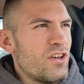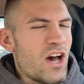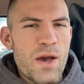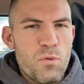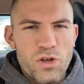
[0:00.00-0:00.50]

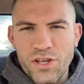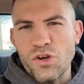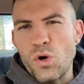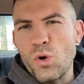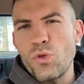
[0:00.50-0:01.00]
I'm willing
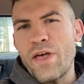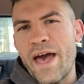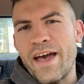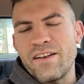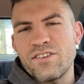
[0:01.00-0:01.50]
to hold
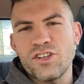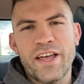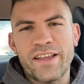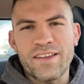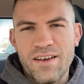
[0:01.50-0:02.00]
that till
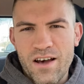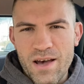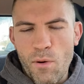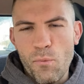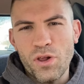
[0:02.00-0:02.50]
the end of
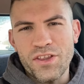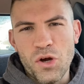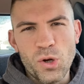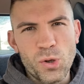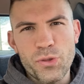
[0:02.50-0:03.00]
time. I'm willing to
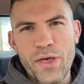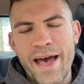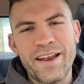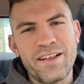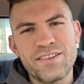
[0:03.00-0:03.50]
hold
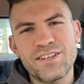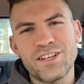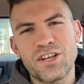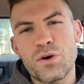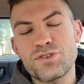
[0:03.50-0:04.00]
that
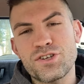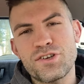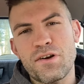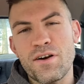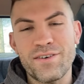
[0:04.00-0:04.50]
until it goes to
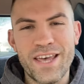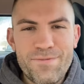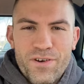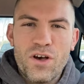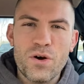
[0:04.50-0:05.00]
zero,
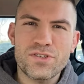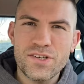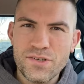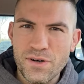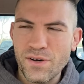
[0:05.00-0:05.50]
if it goes
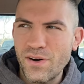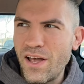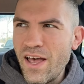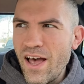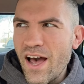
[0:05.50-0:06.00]
to zero.
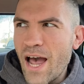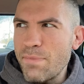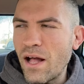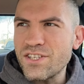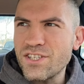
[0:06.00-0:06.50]
I'm
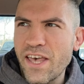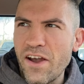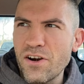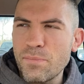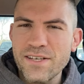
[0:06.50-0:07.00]
not
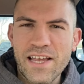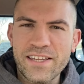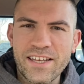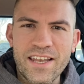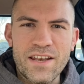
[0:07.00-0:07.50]
scared because I
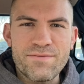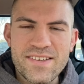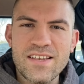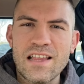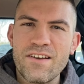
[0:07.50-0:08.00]
didn't
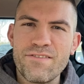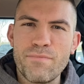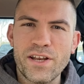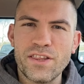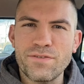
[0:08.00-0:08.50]
invest a lot of
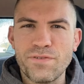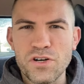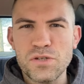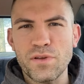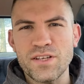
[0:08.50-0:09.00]
money in the
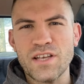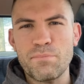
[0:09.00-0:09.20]
first place.